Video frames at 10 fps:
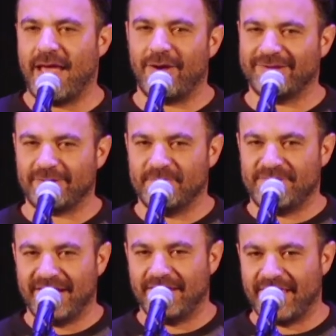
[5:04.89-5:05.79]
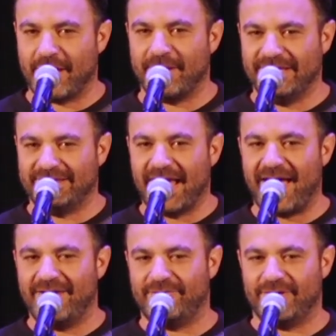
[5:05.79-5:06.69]
And also I'm thinking like I'm gonna
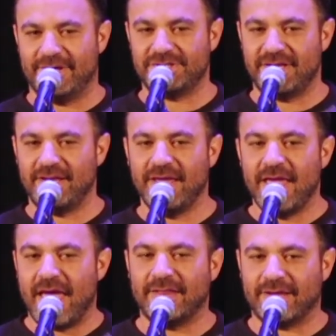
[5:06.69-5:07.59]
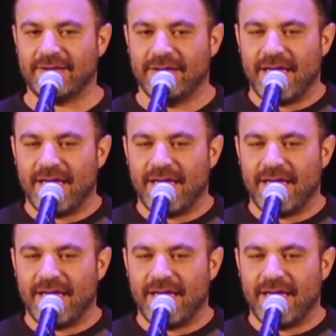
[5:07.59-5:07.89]
die a virgin, and like